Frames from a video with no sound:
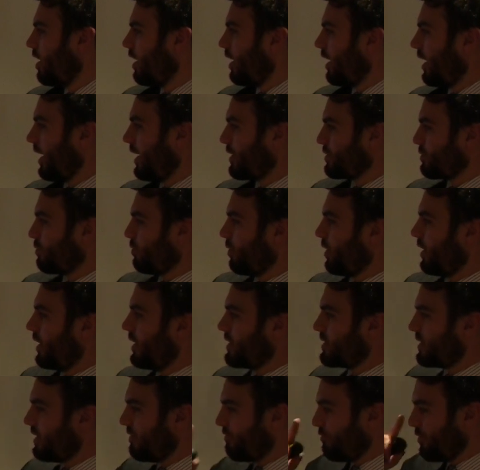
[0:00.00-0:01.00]
Last one,
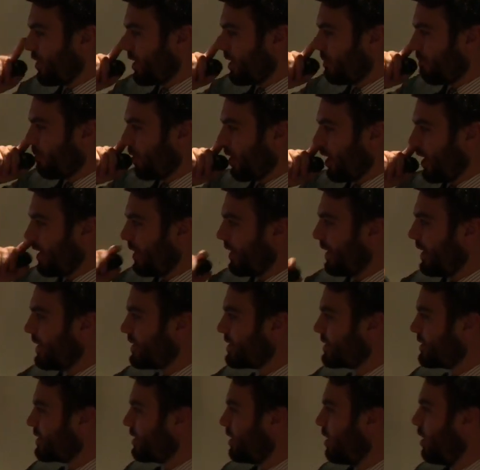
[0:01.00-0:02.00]
let's see if we can apply
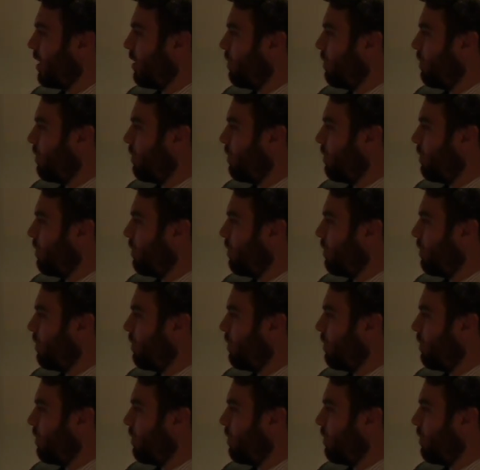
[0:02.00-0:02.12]
this.